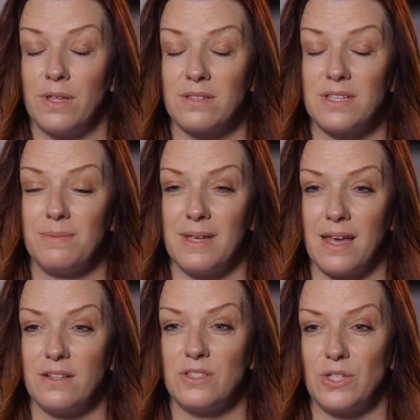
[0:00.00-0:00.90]
with
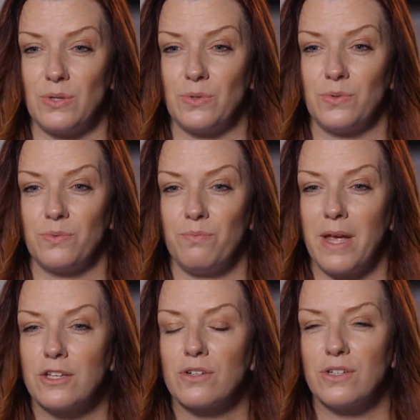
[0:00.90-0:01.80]
CBN to make sure